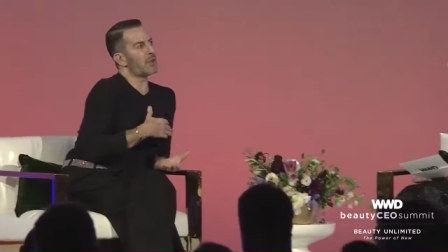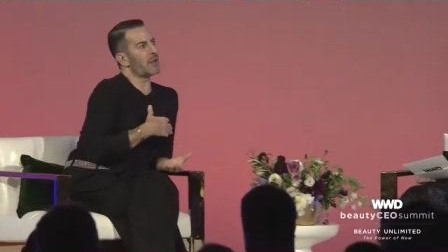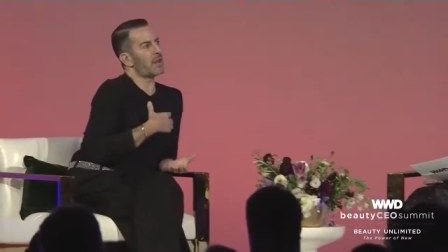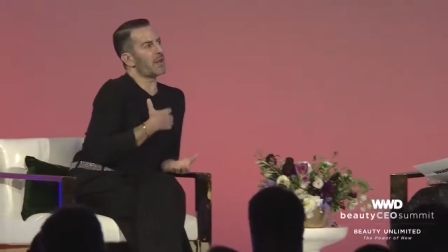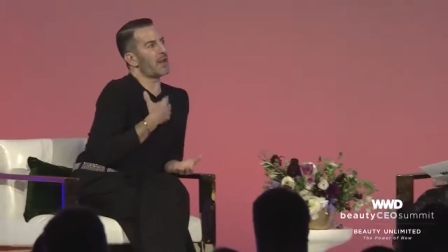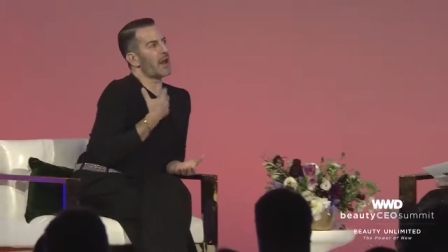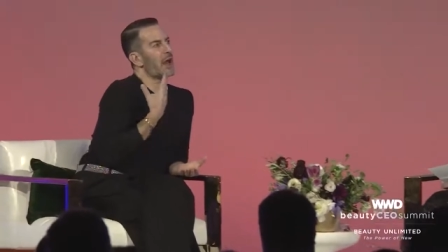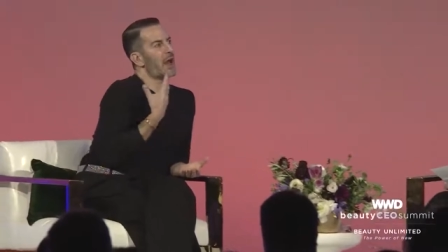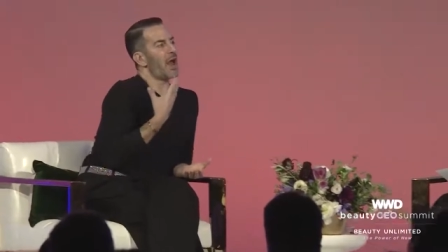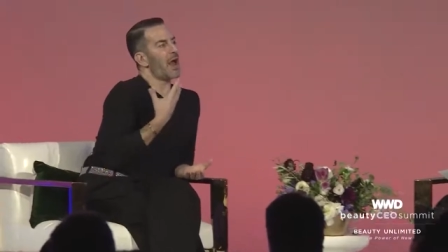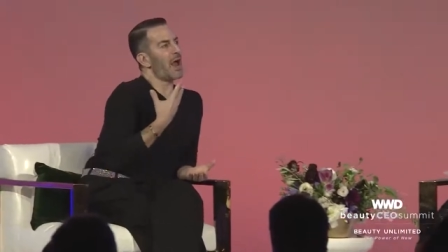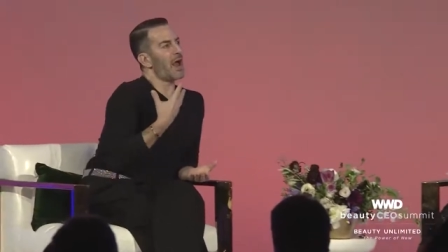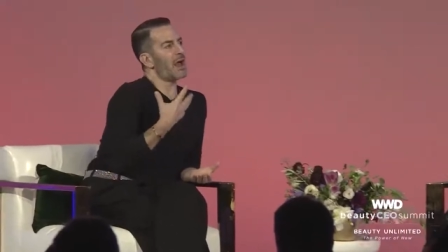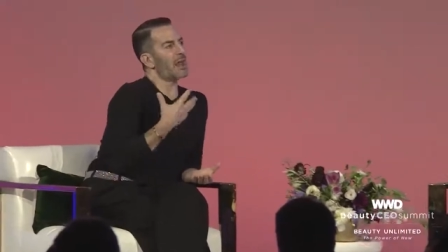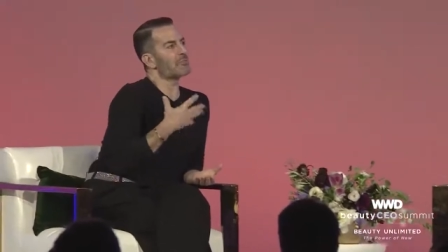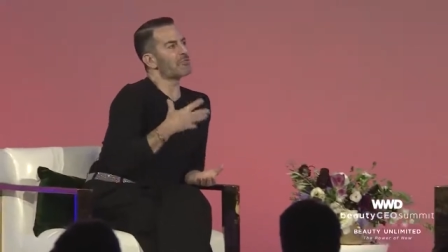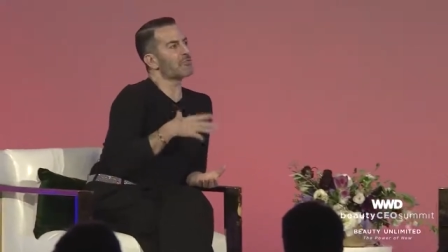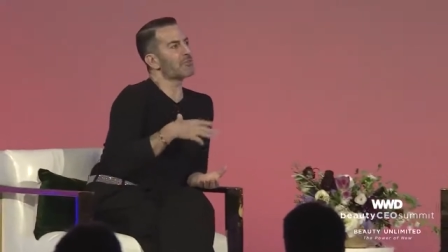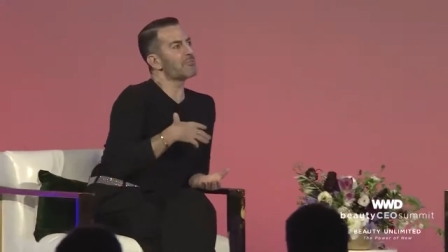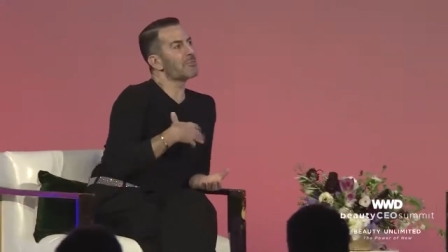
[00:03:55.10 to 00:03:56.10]
again,
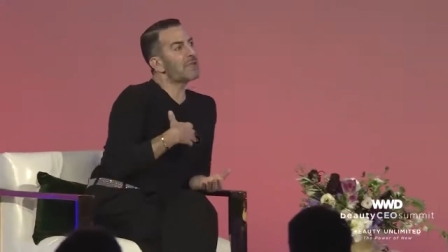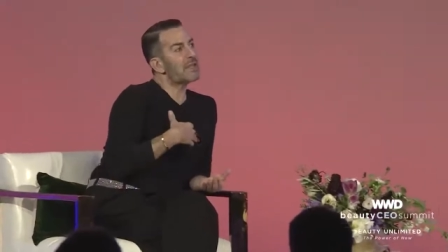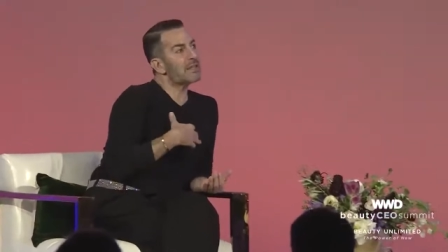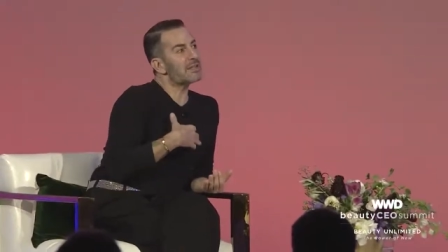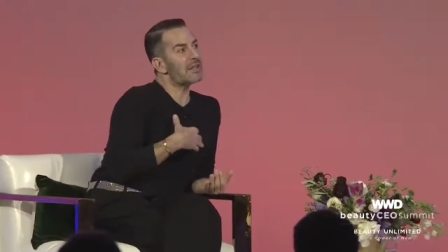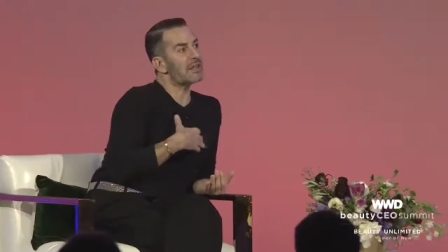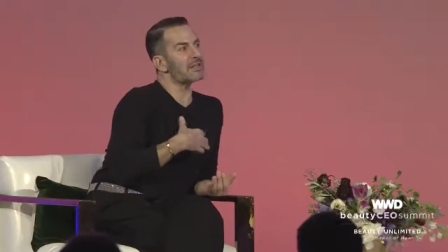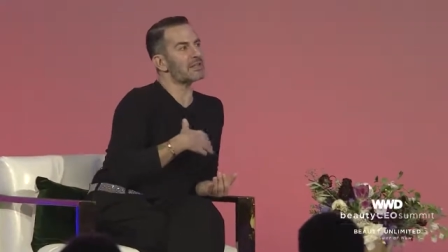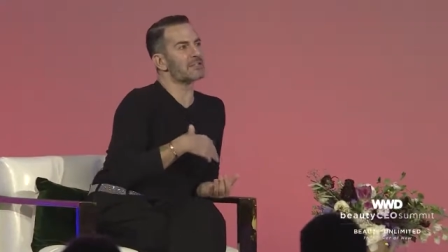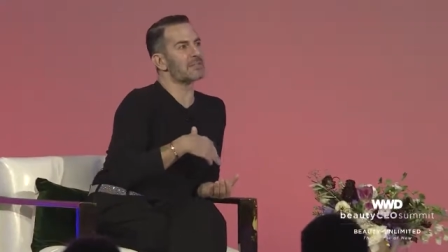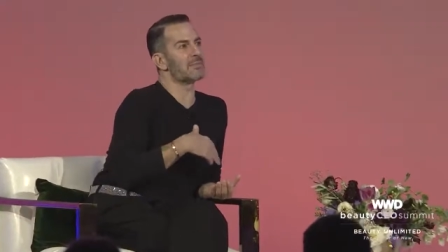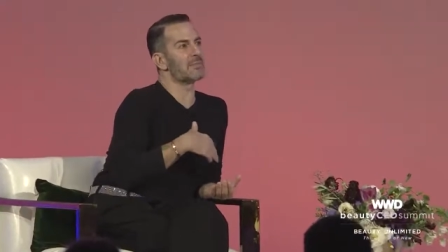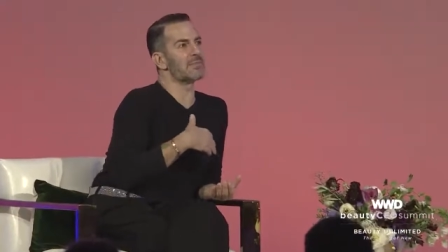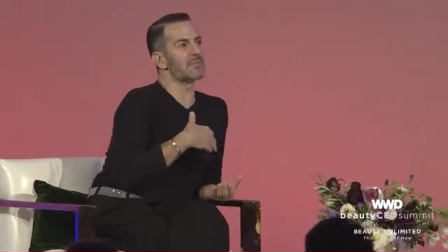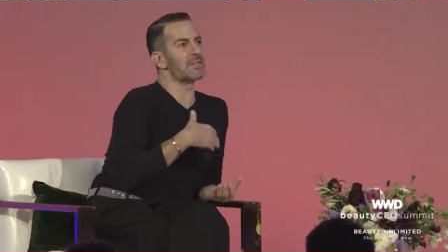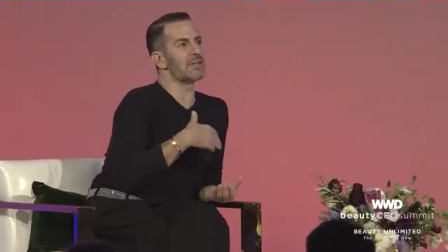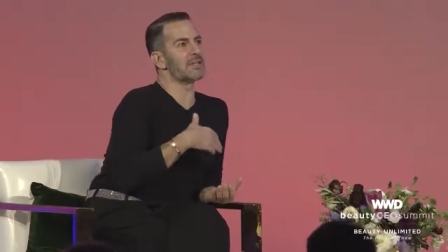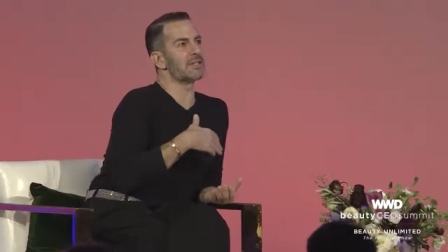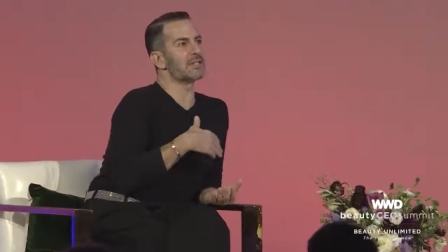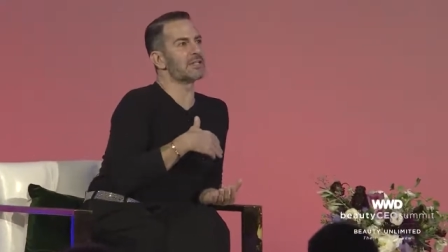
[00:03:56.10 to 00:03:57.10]
for me, like, some
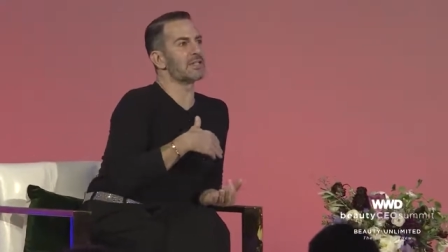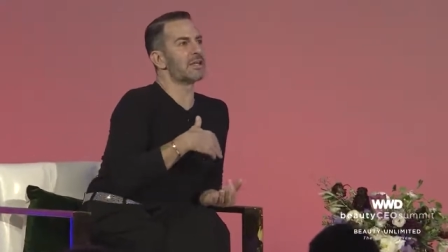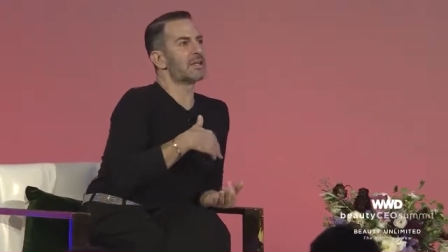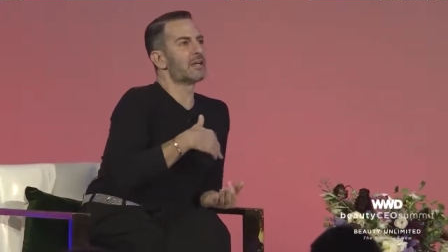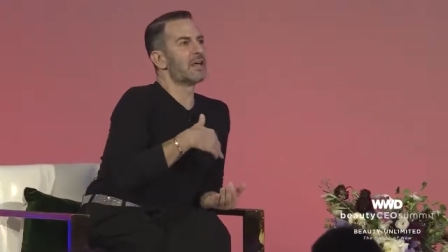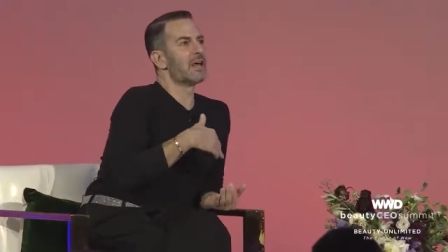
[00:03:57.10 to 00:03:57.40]
of these,